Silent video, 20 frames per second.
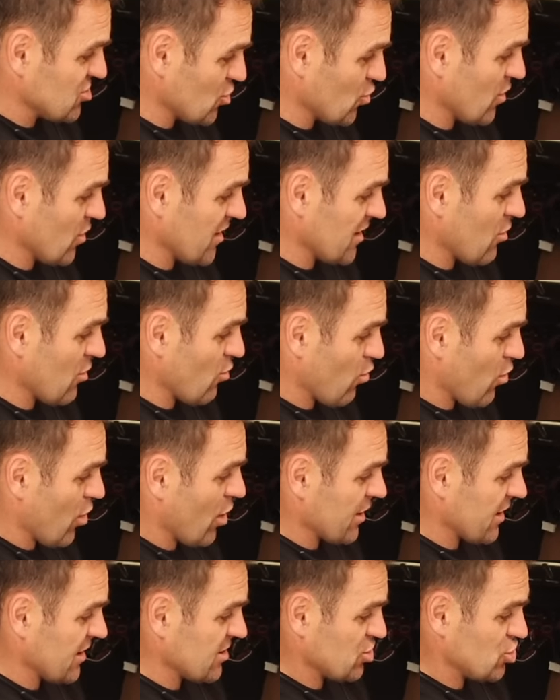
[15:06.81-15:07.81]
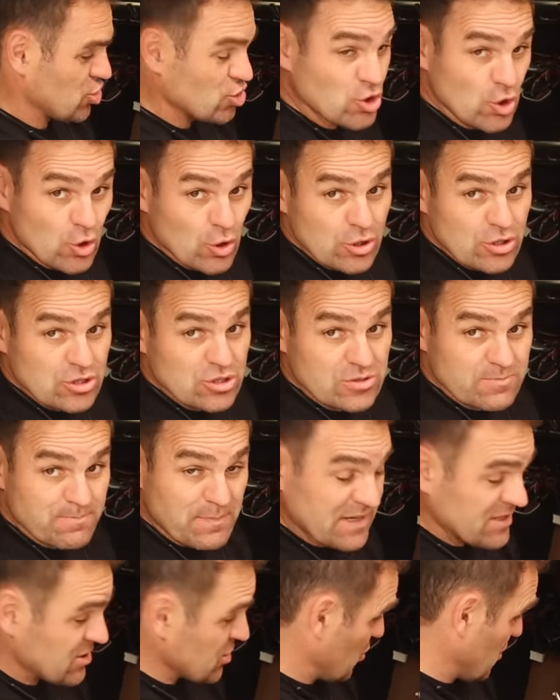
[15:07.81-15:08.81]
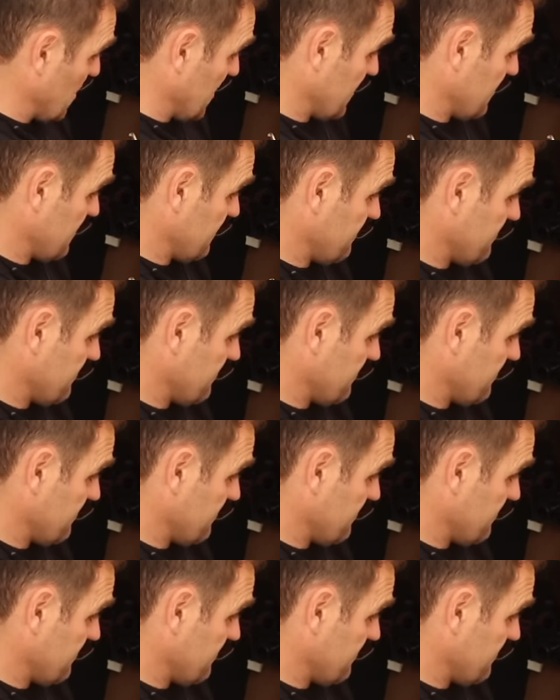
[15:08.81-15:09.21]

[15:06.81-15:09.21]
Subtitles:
doing what it should be doing.